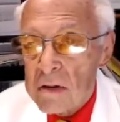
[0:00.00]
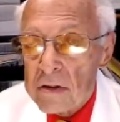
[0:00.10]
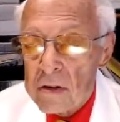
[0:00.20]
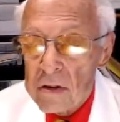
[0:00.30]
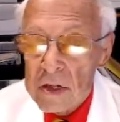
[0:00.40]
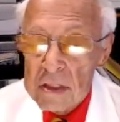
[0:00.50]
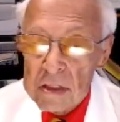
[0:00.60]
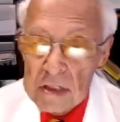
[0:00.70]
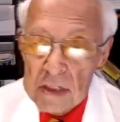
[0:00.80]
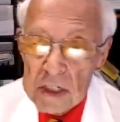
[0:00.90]
30
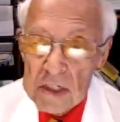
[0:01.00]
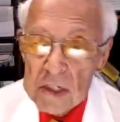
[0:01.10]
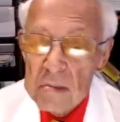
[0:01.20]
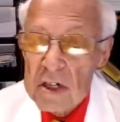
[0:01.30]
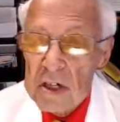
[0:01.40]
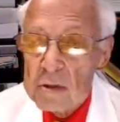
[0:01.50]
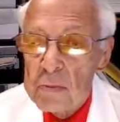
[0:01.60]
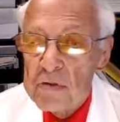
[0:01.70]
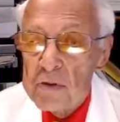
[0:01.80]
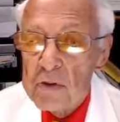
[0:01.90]
to 60 minutes
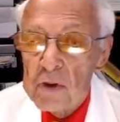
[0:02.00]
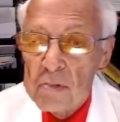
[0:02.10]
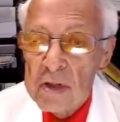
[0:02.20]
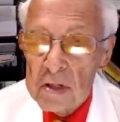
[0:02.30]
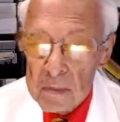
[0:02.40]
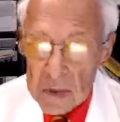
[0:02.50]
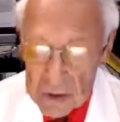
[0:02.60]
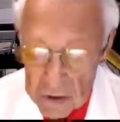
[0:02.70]
before a meal by